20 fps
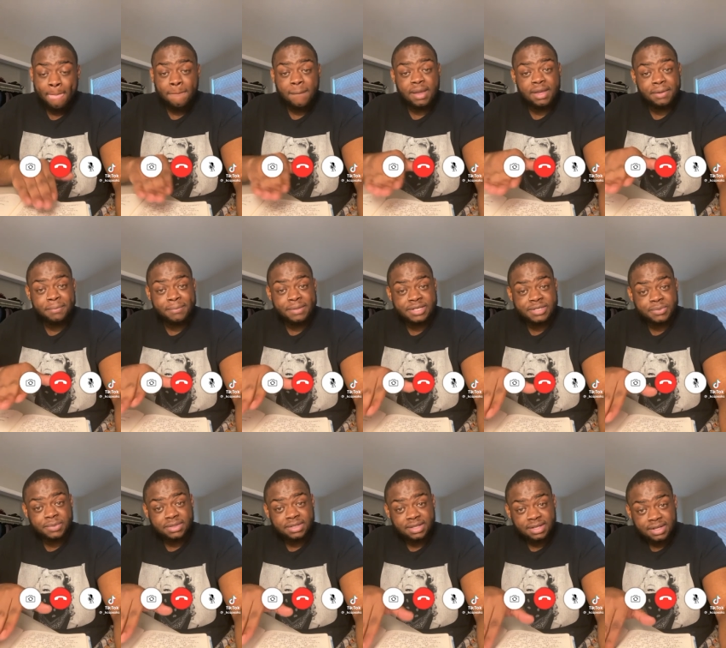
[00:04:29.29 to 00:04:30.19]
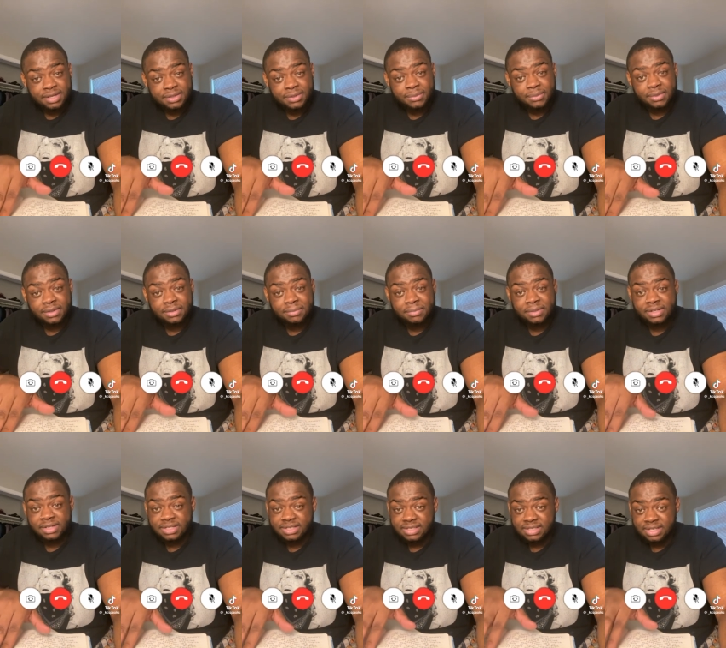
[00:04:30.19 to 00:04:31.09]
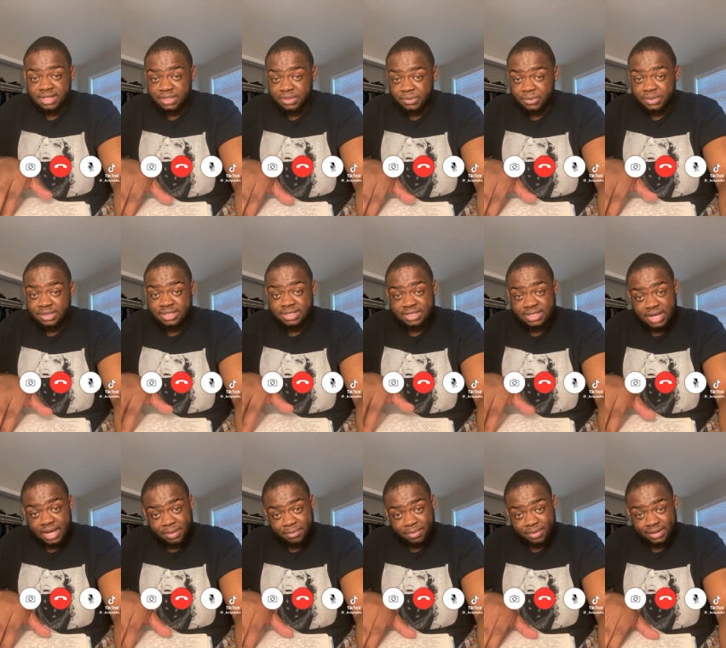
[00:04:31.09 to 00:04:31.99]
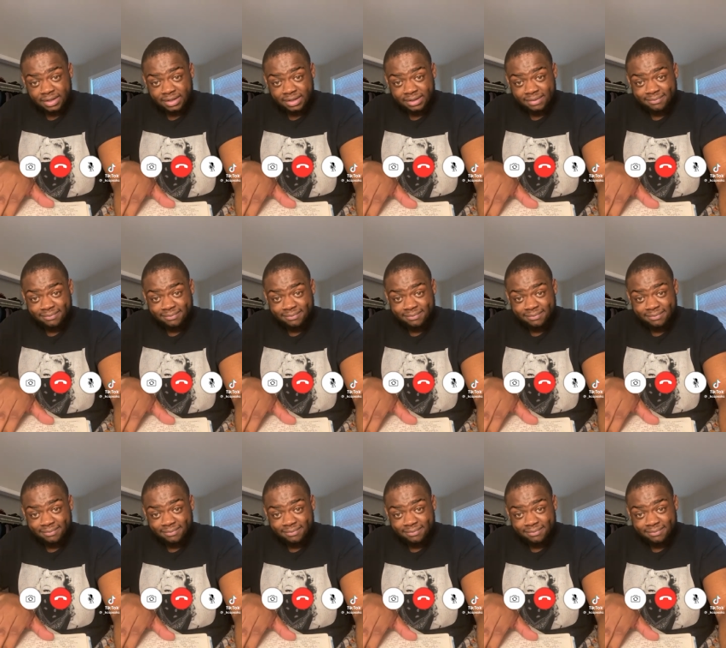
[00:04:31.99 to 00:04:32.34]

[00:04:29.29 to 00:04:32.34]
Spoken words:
he'd mess with the other one because the other one is not pregnant,